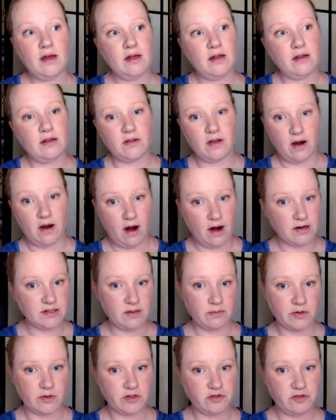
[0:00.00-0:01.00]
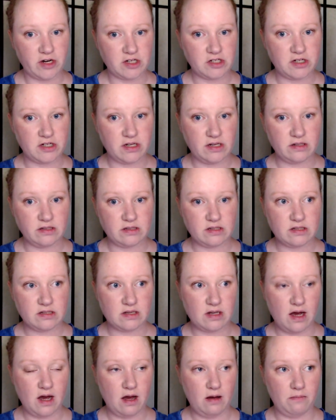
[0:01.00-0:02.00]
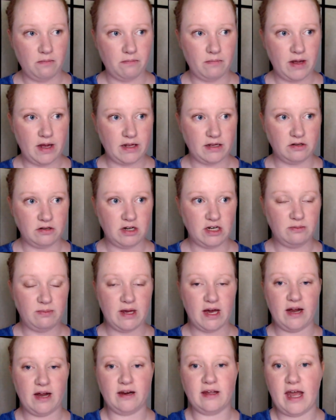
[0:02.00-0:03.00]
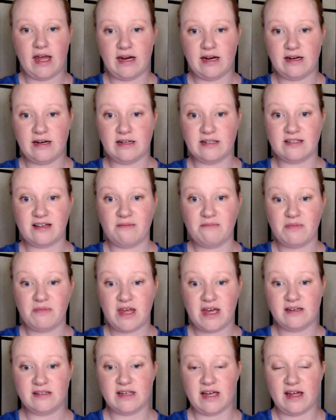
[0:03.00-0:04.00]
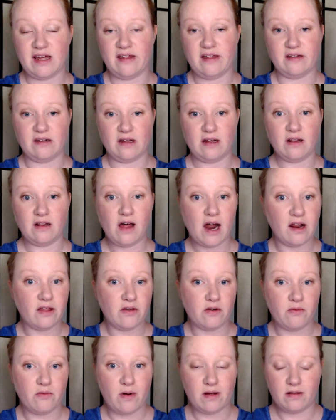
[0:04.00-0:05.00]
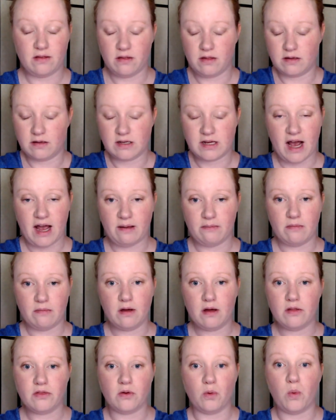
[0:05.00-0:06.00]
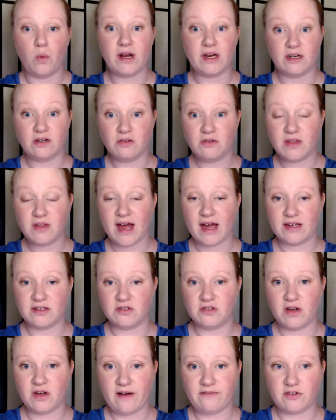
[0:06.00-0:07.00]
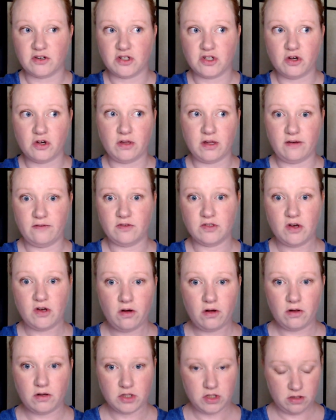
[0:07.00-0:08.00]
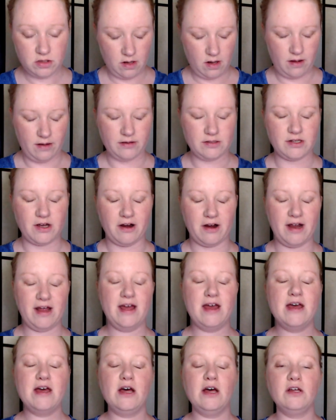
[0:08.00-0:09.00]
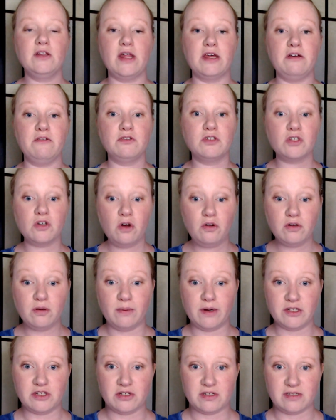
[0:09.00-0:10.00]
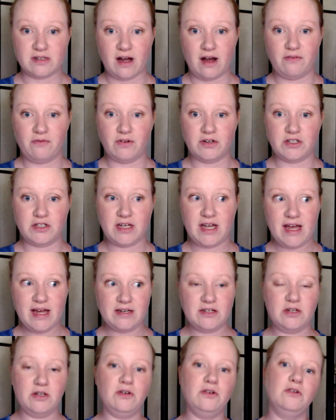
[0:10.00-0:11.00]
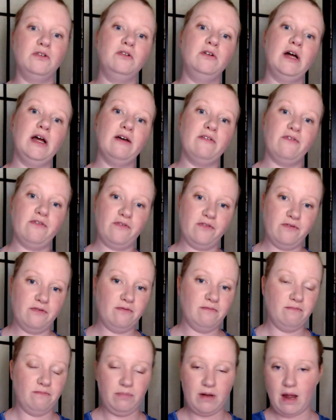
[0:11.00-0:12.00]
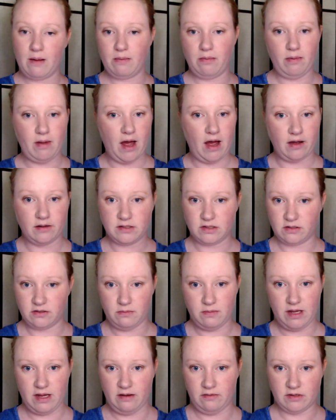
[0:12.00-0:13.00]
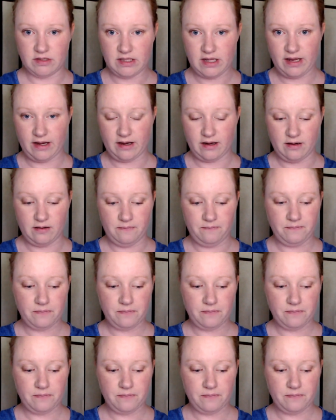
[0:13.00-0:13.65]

There are some restrictions, and you need to be ungated in some things. And a lot of the time, the way to do that is you have to show that that you sold a bunch of stuff, which you can't do if blah blah blah. So to me, it was like a